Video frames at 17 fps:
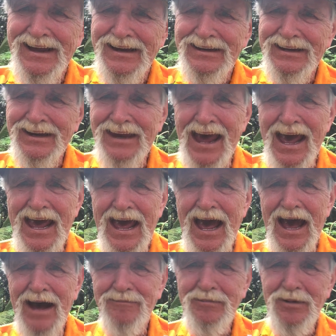Today
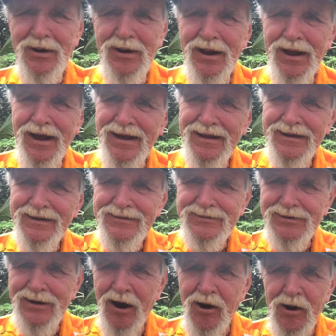I'm going to
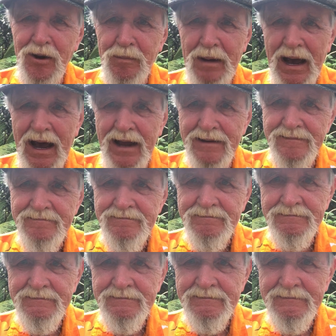talk about
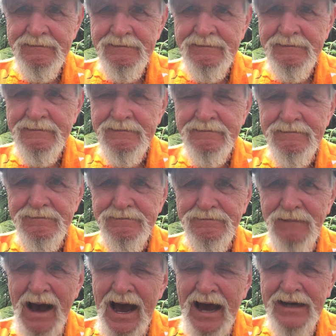
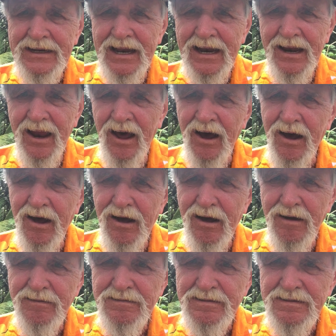finding
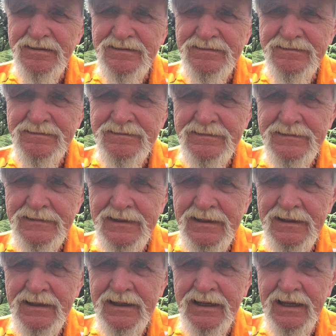love,
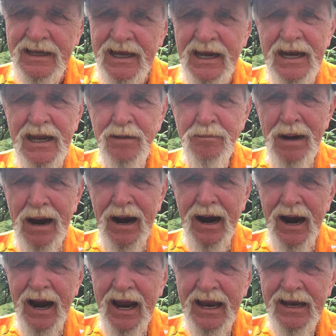getting
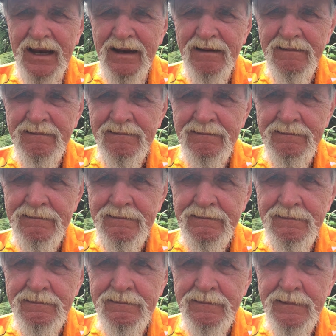married,
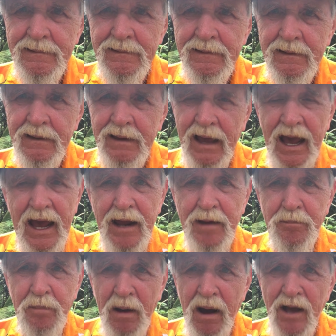
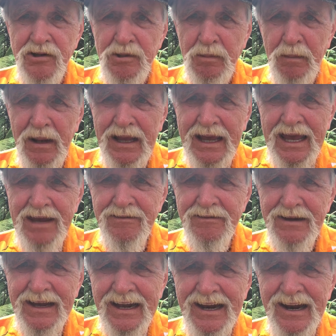and possibly
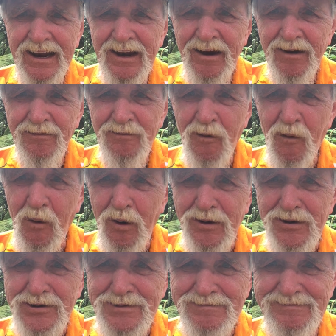even getting a
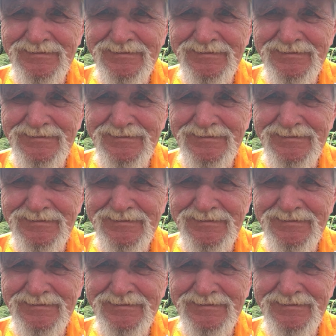divorce.